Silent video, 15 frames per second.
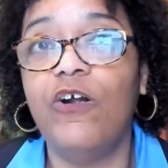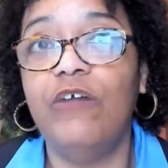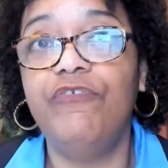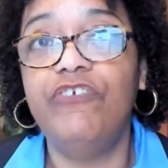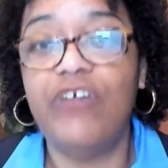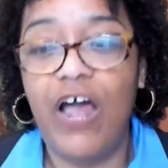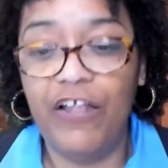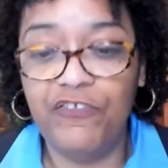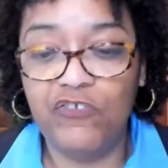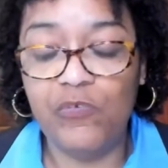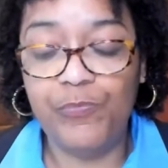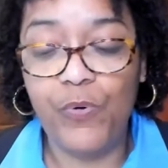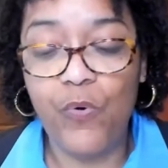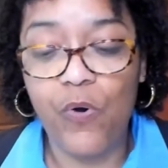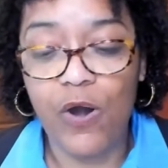of child
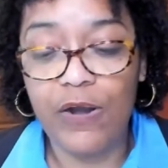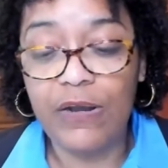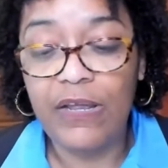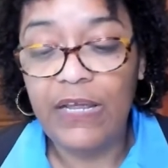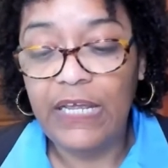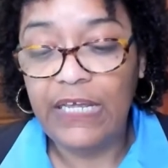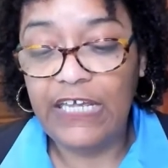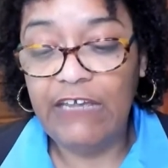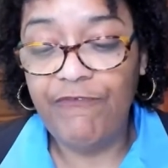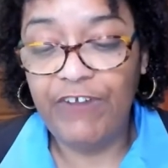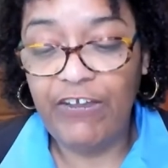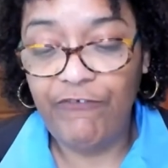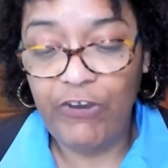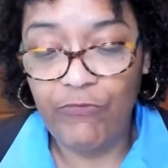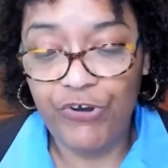support,
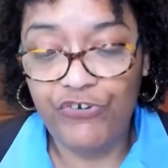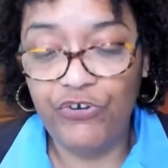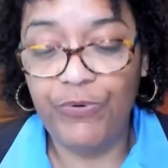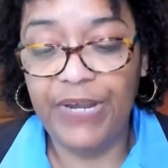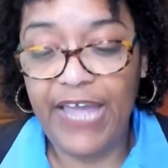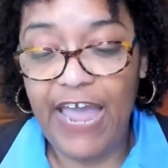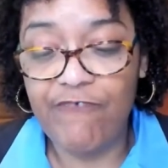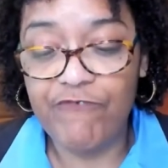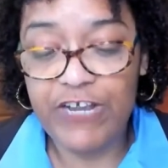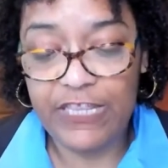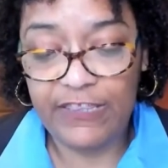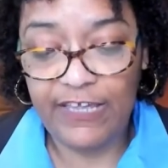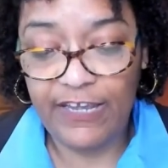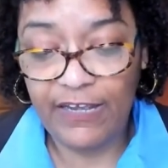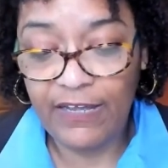even if he were doing
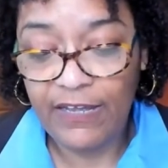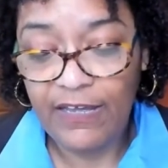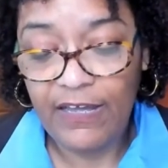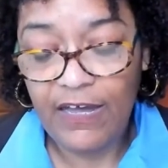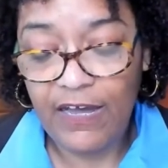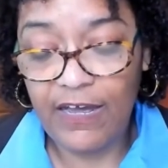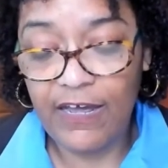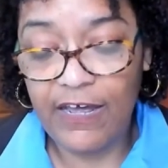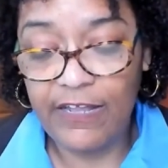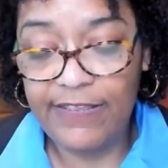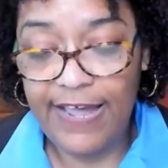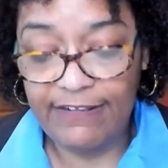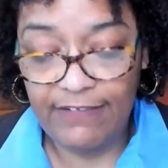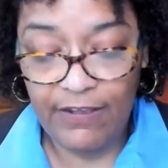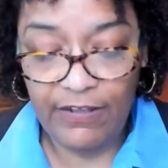everything uh,
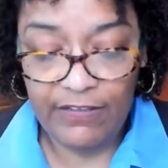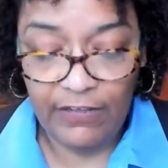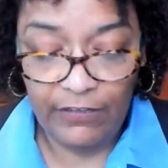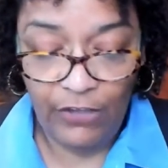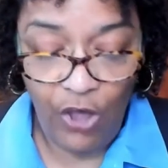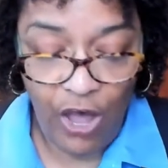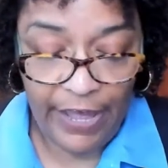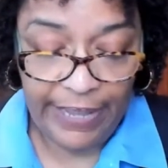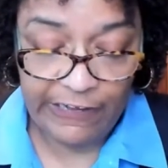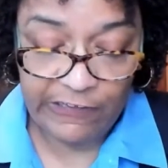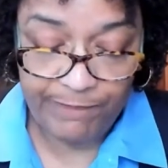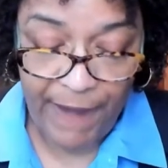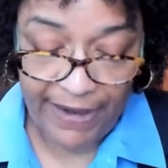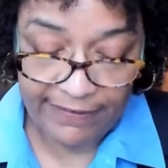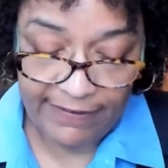that the law
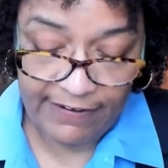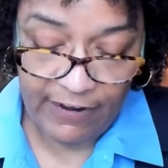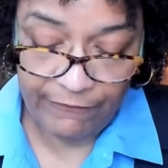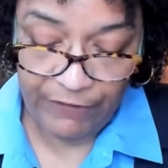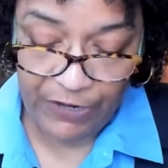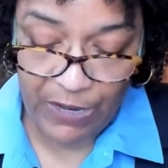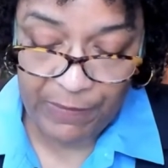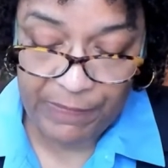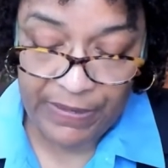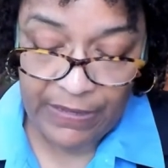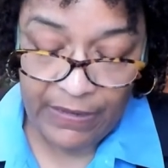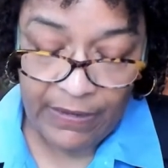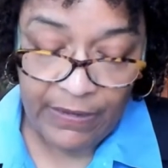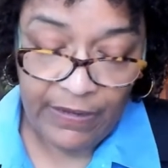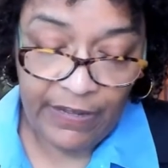expected of him,
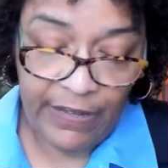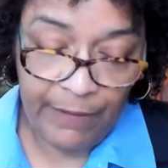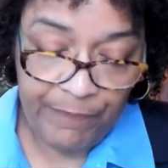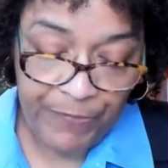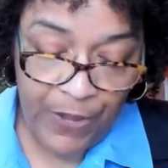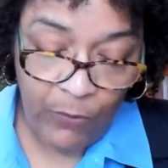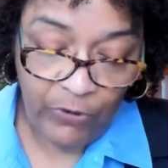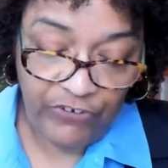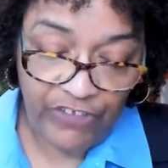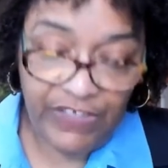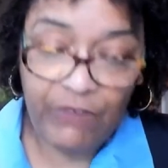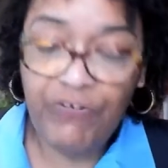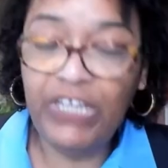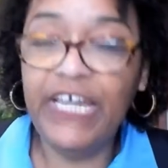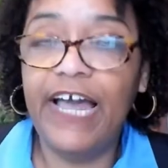um, which I
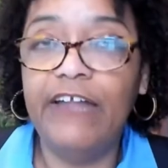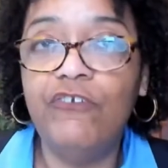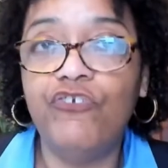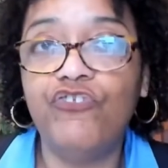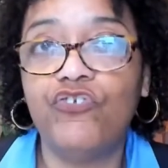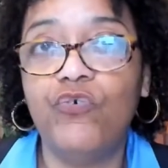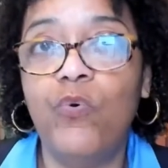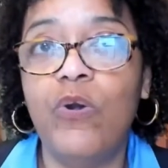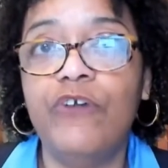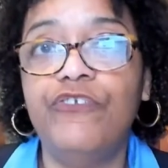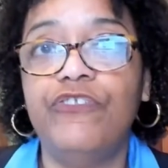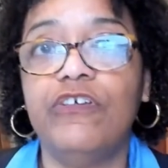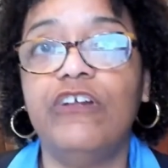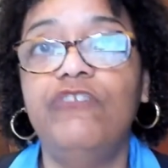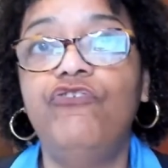think really
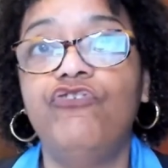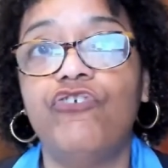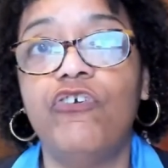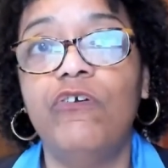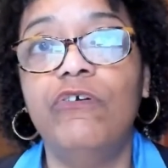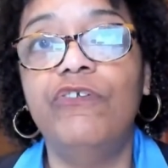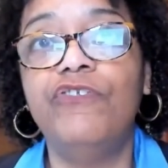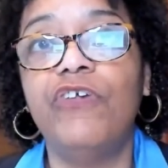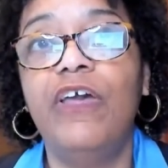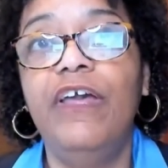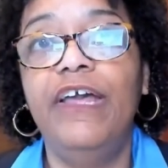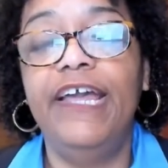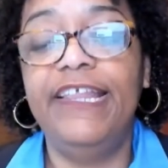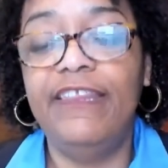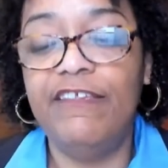underscores the concerns
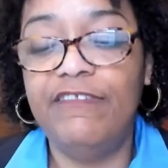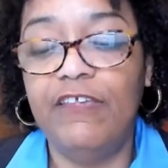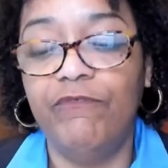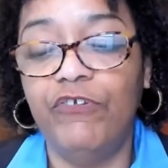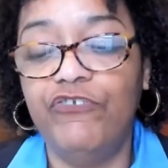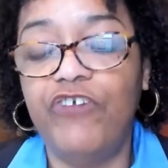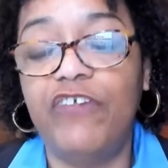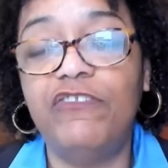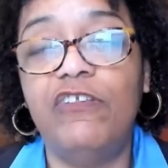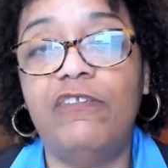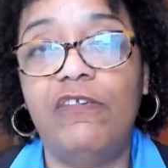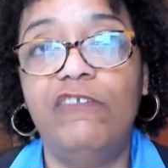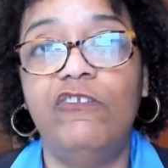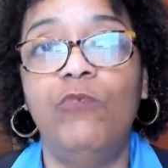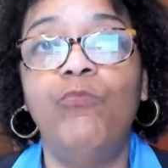in the civil justice
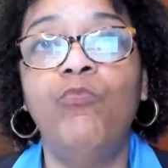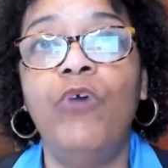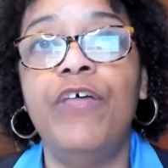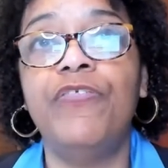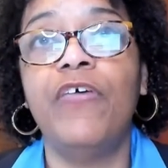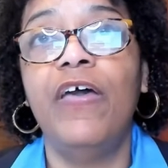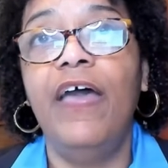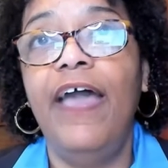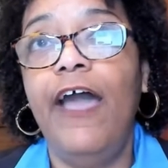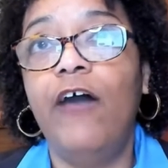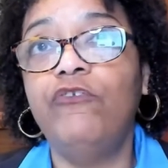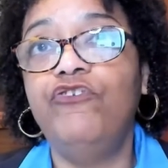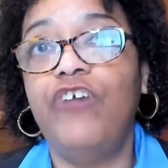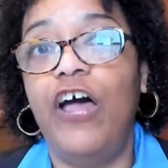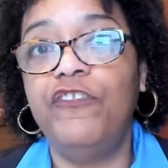system with
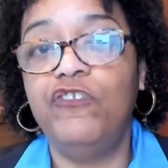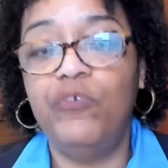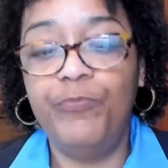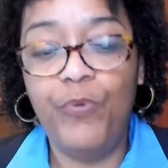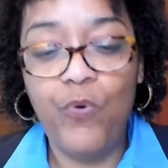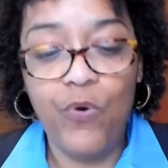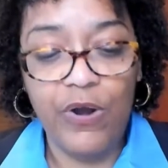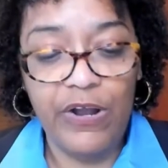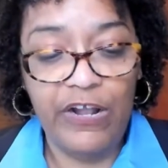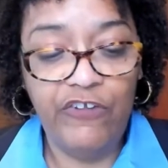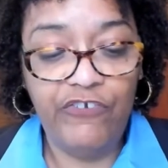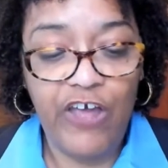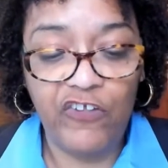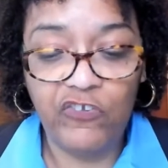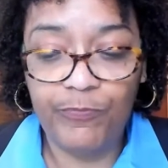how child support
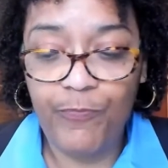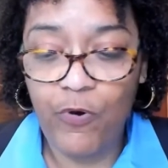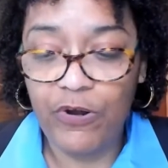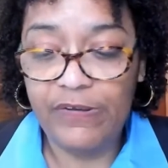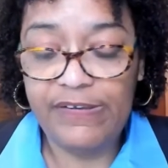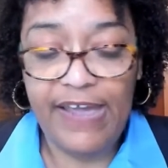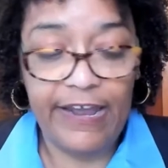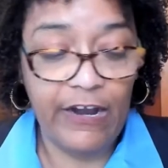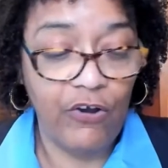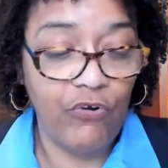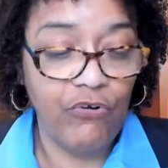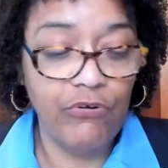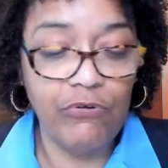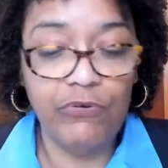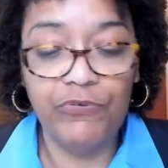and child support debt
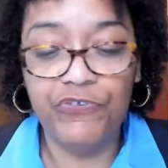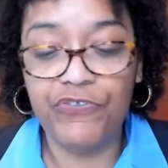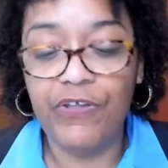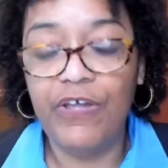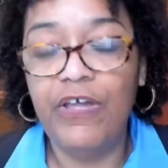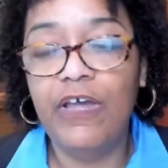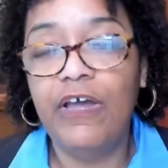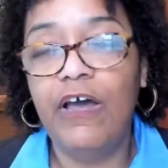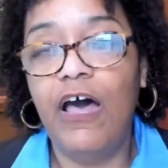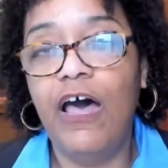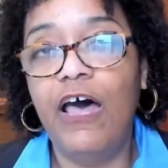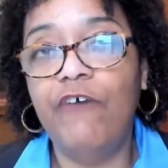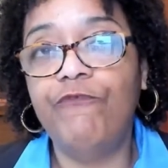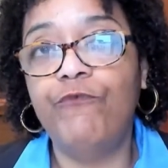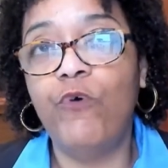accrues
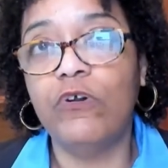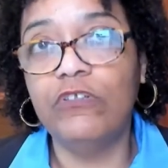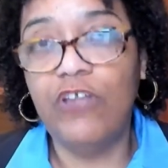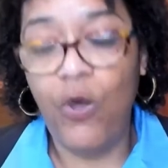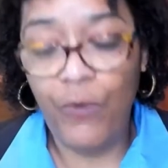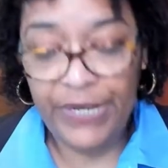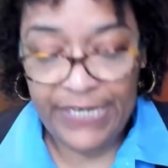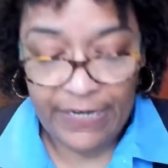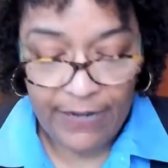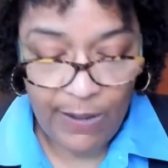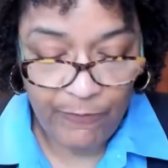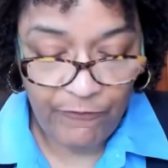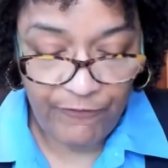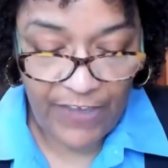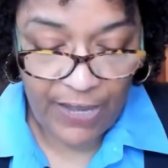uh, for
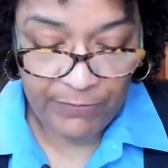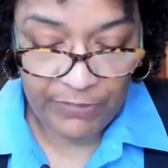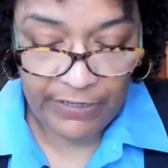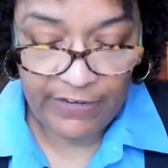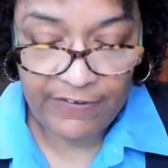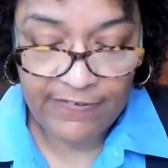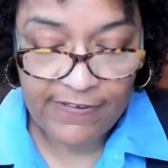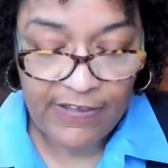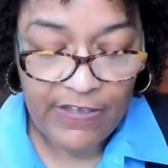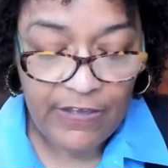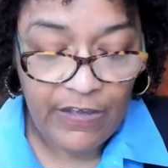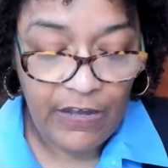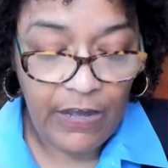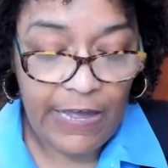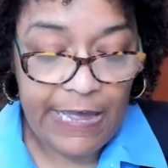low-income families
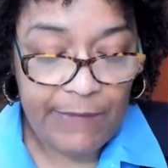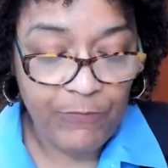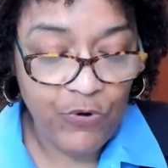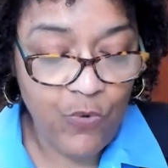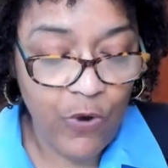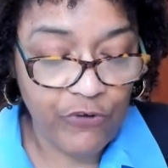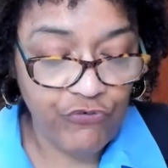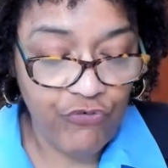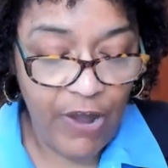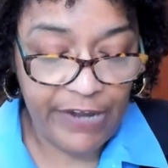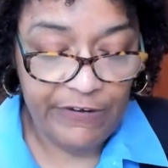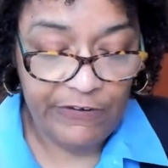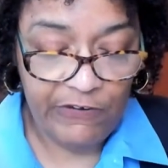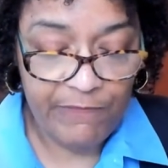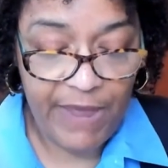um, who are
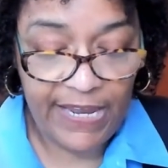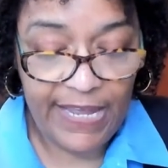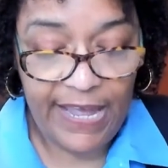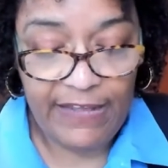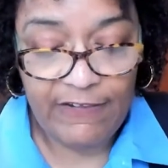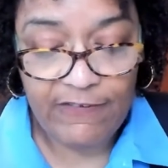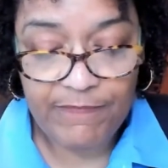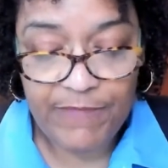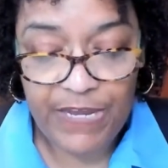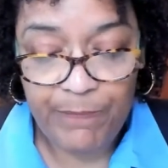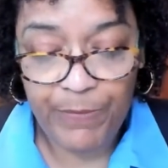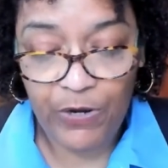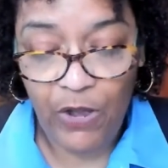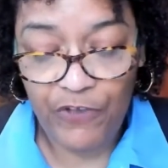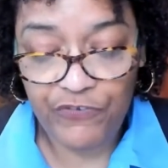trying to make ends meet,
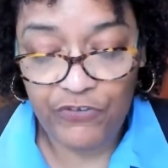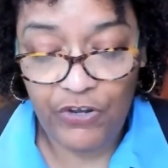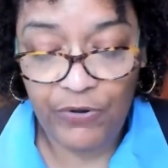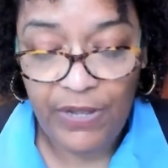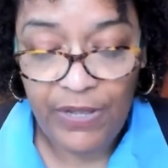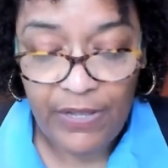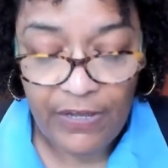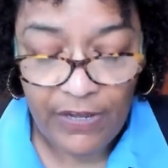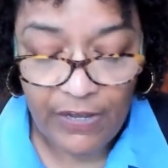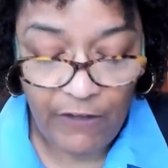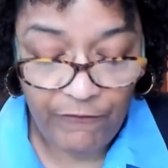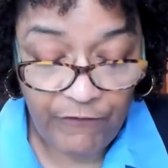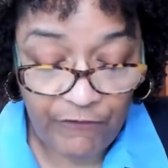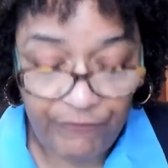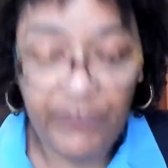but also uh,
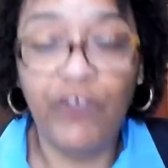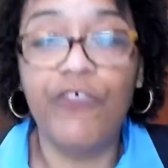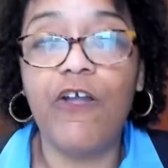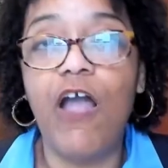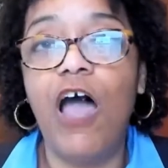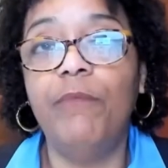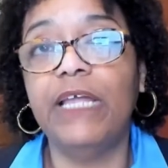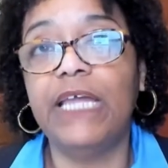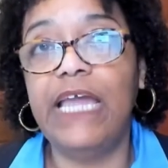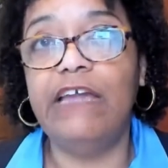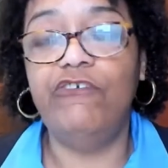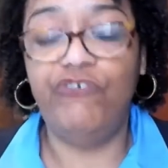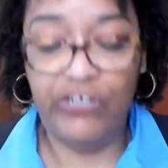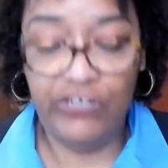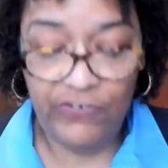fulfill their
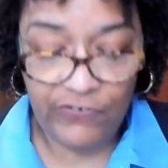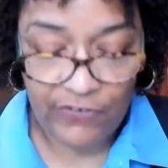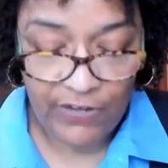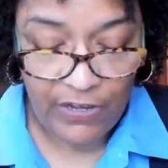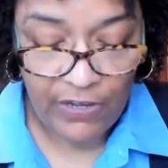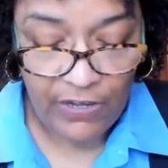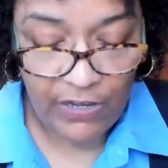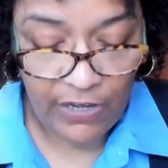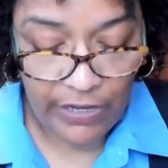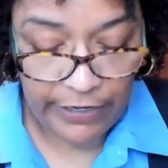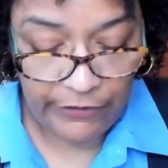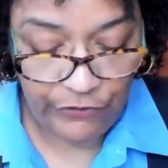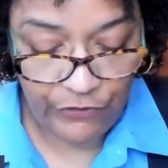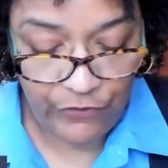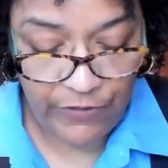obligations uh,
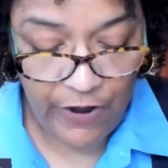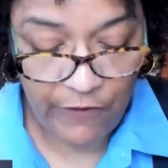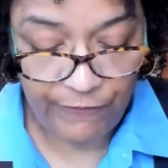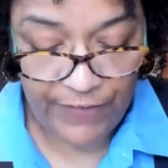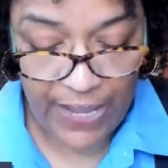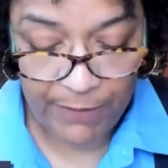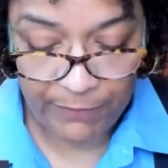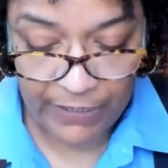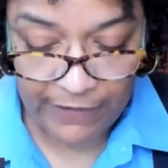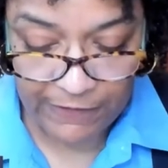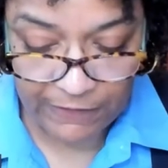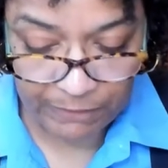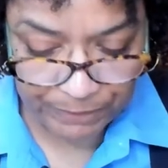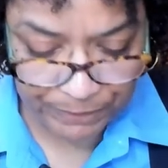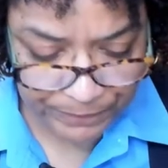to their families.